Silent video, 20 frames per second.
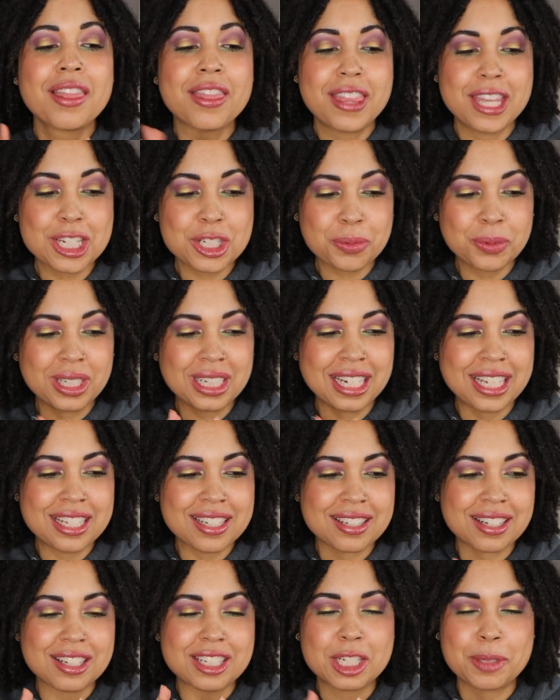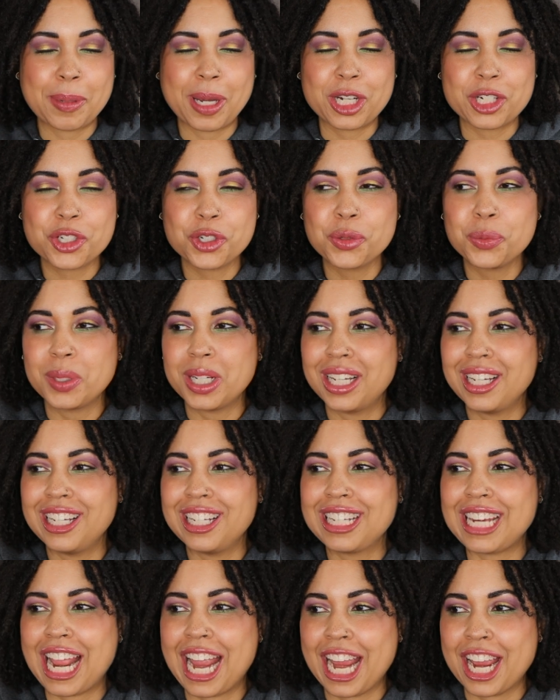This one is a special
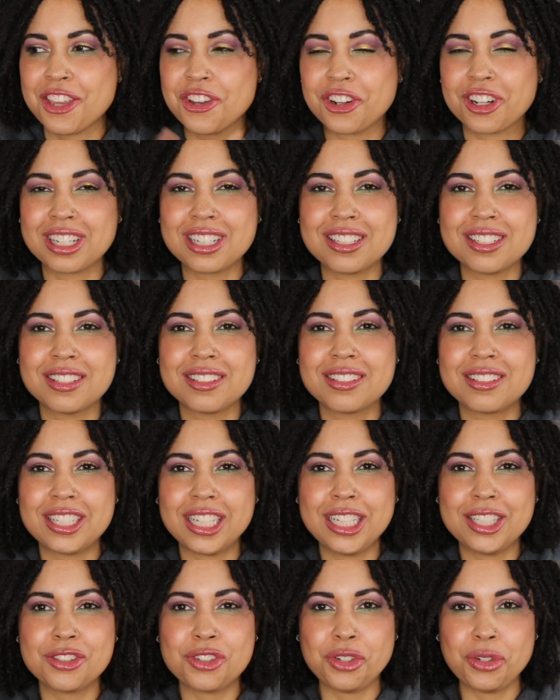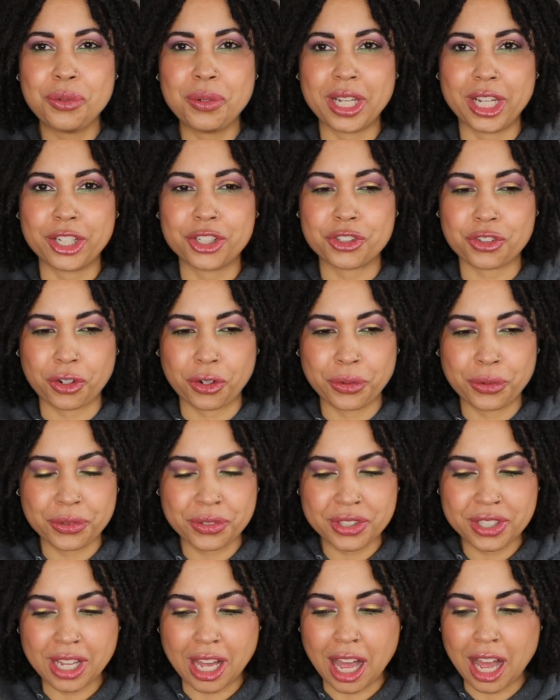one, and you're gonna see two
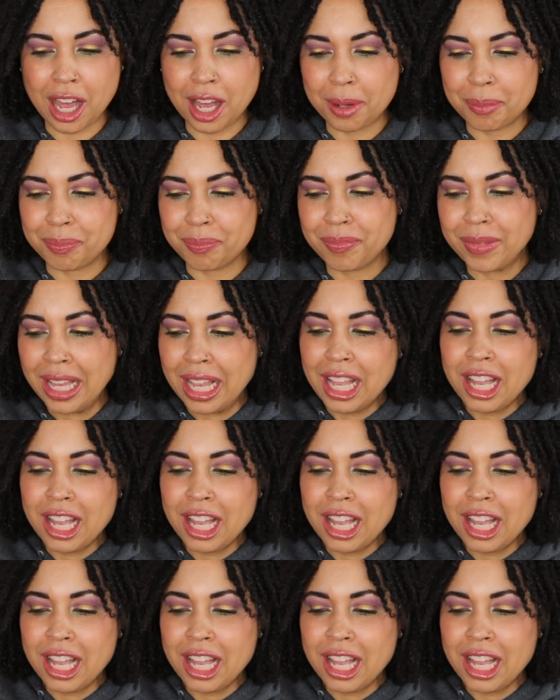intros. Um,